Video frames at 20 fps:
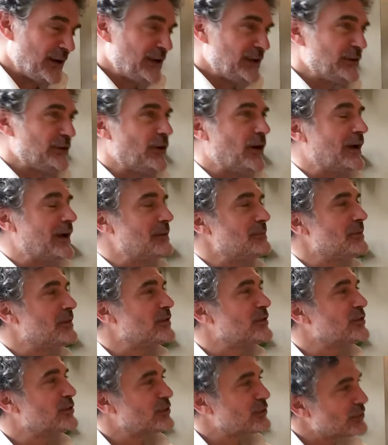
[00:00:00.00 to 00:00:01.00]
So I am the
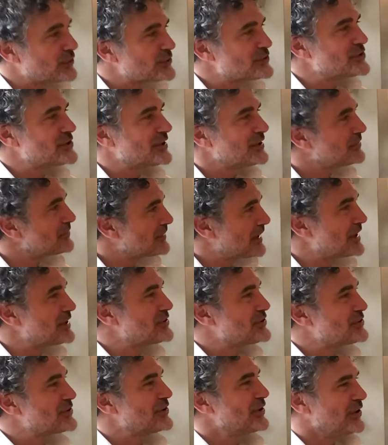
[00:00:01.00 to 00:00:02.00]
3rd
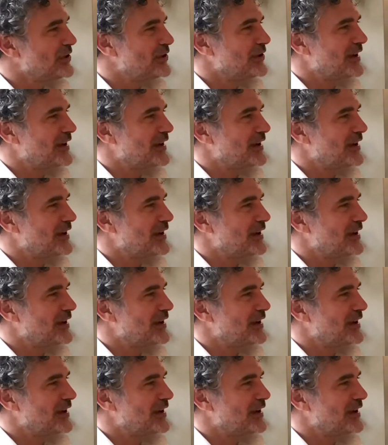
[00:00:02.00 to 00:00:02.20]
generation,